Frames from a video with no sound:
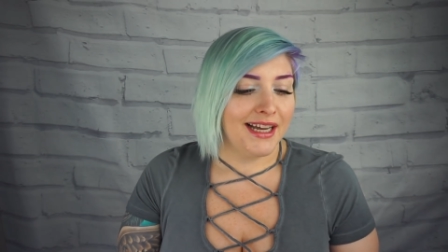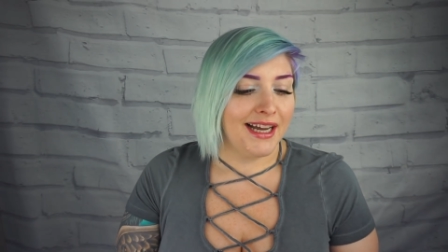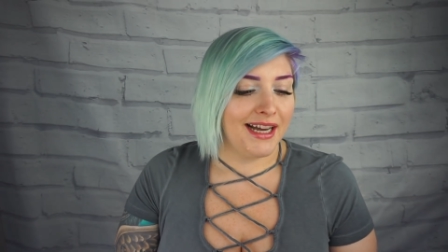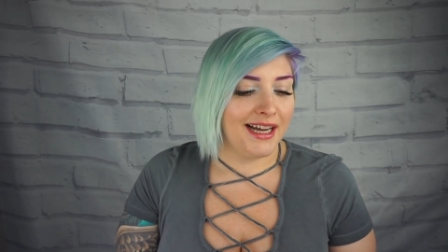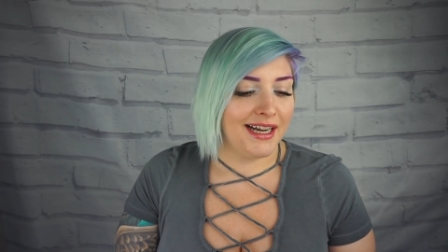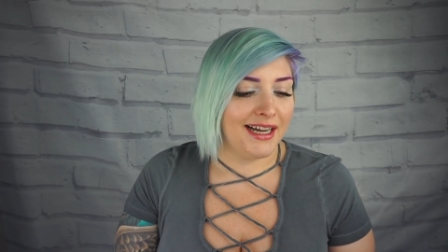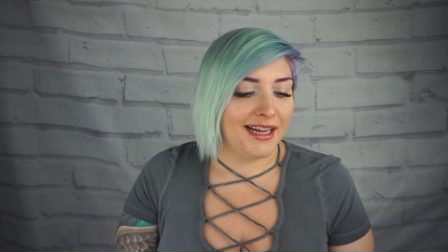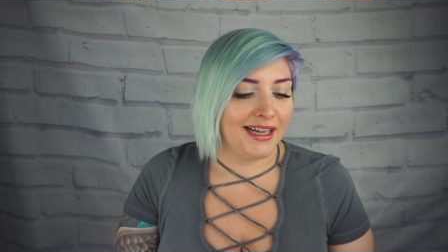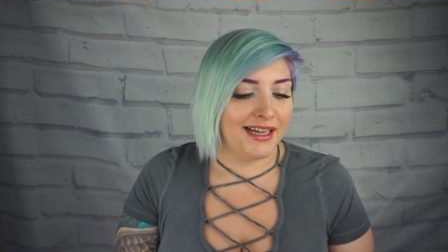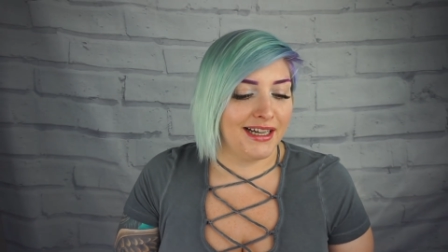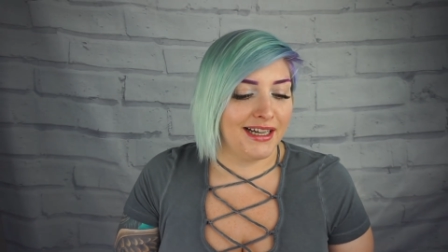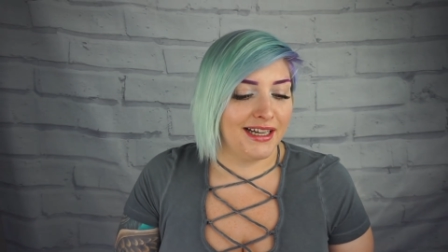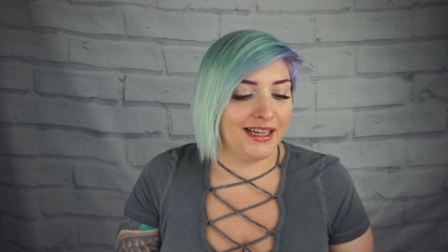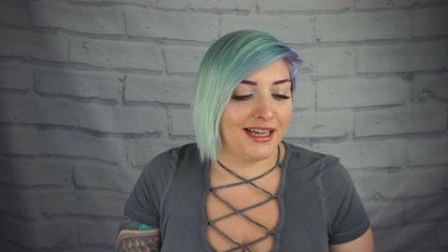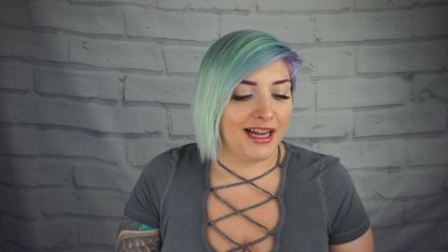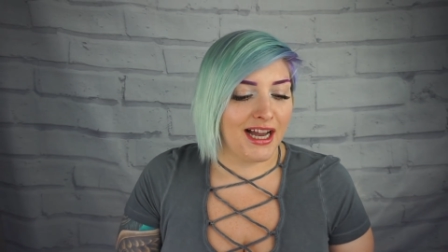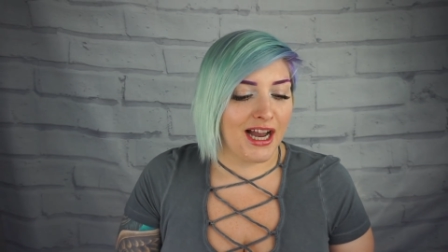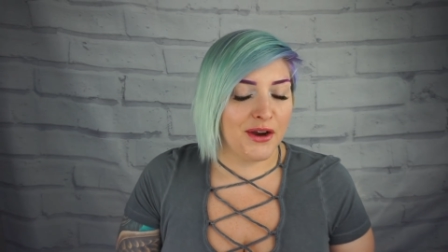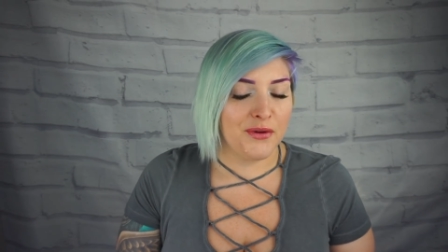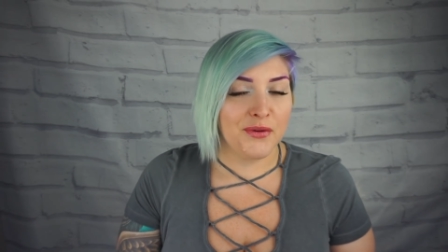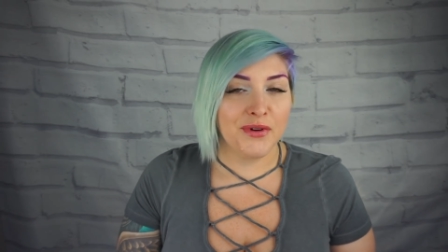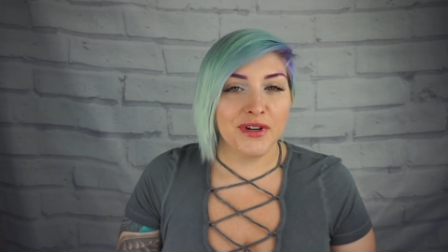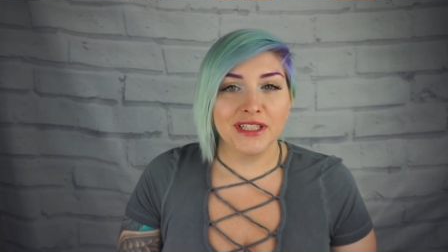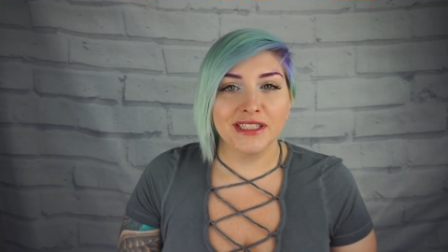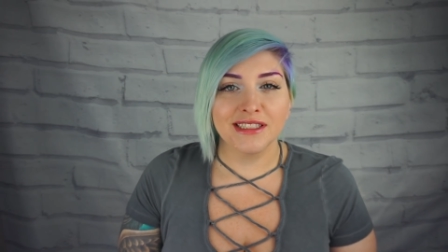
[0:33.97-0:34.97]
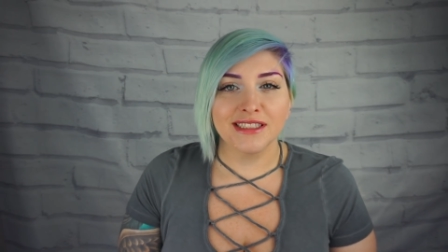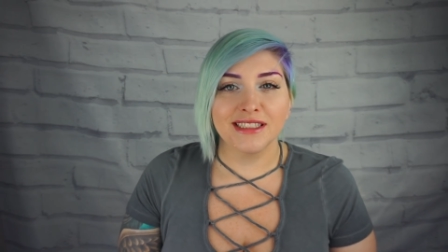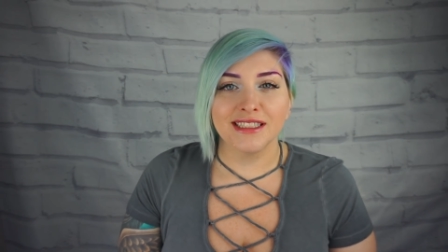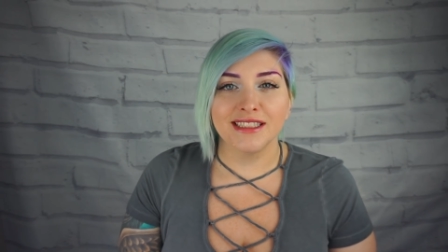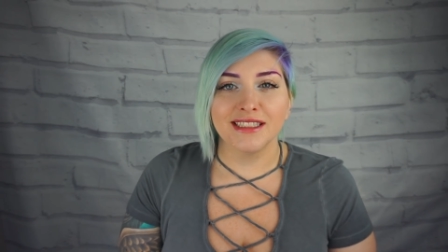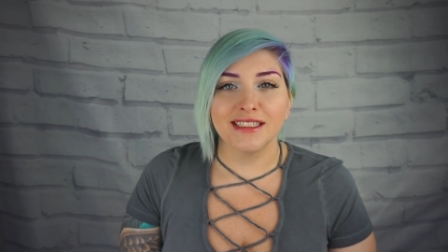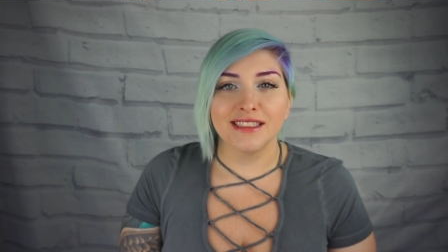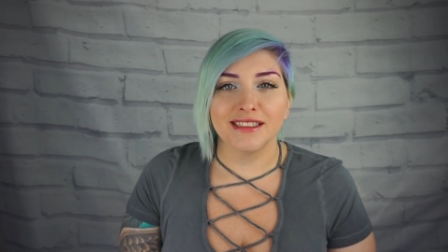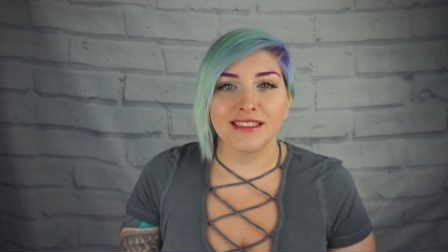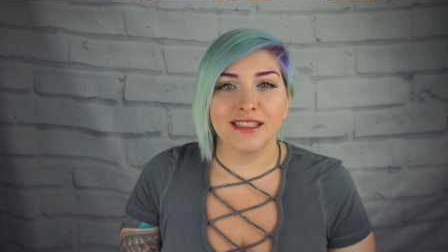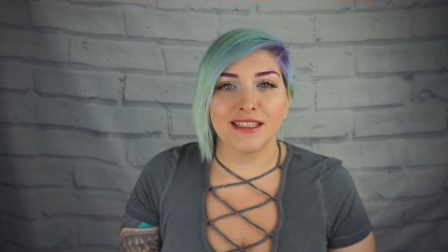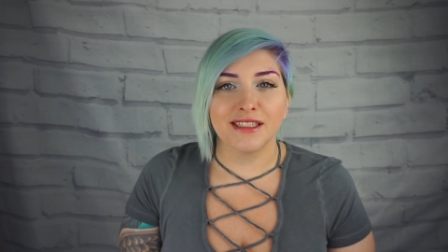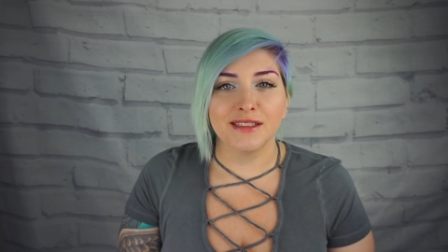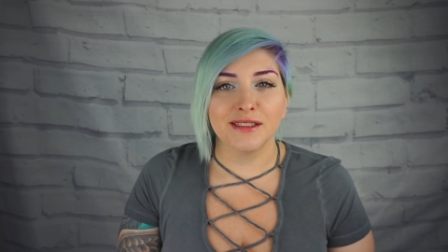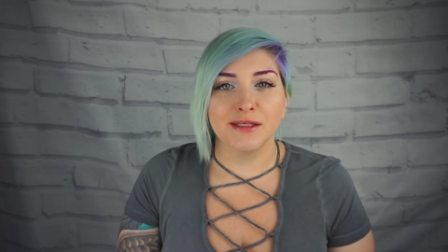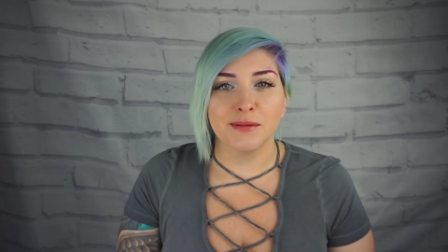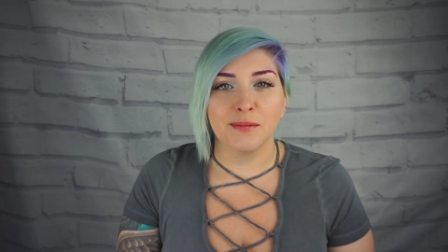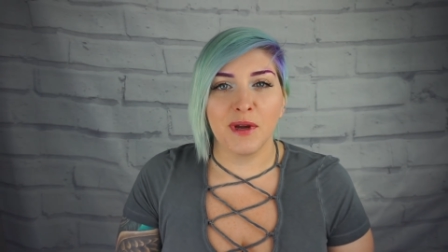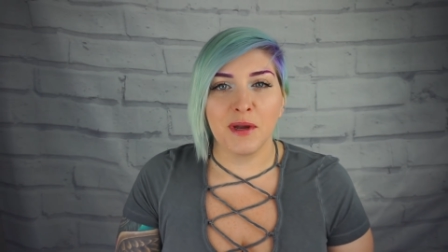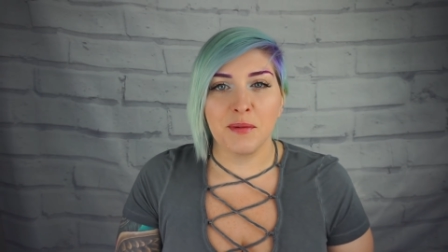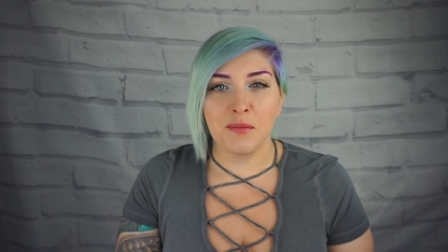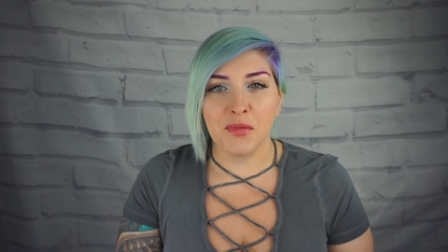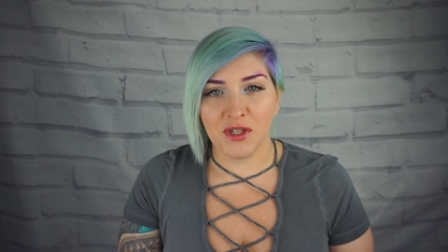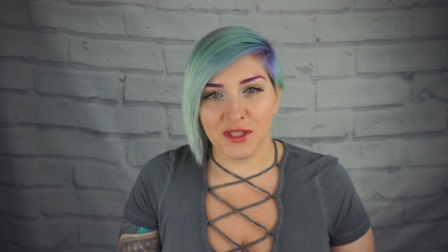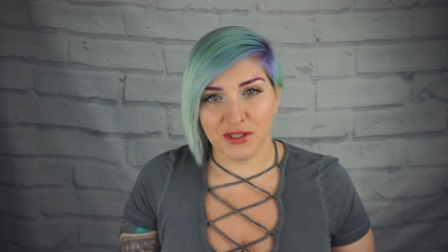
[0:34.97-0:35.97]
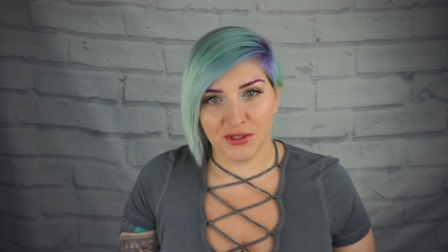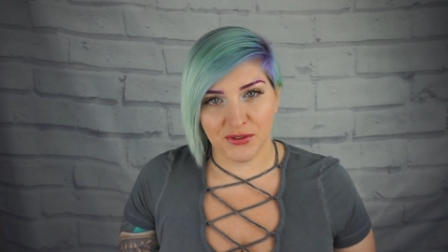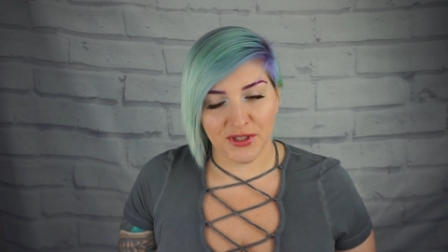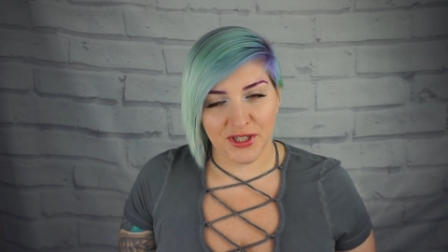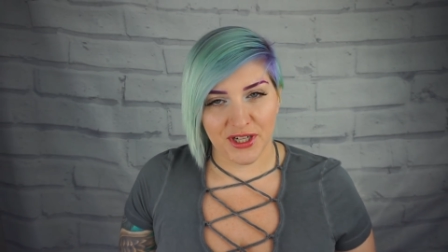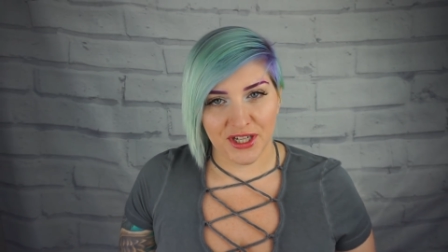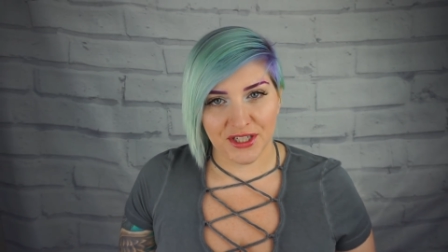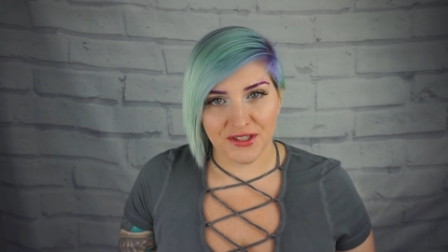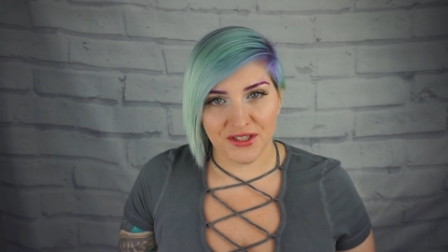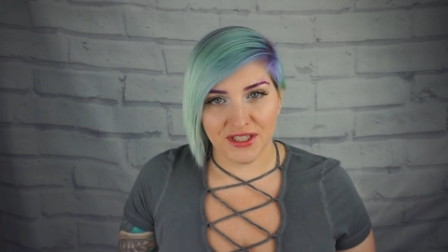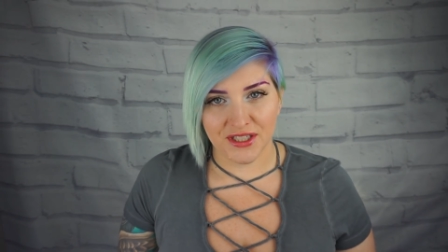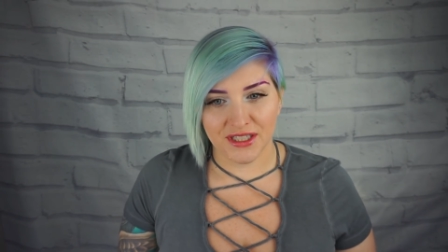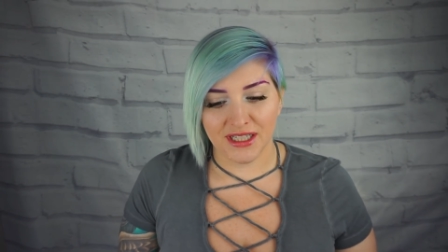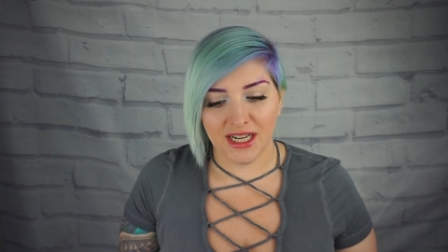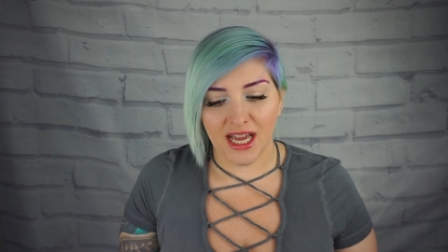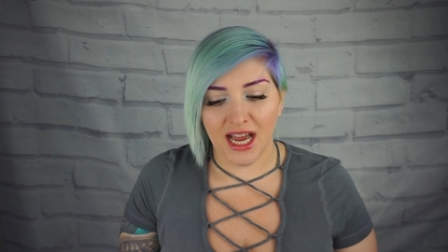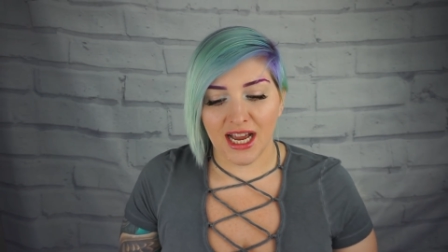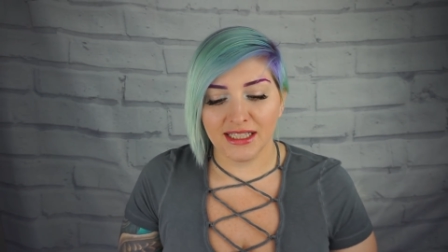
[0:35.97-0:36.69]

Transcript: I wanted to discuss my breast reduction.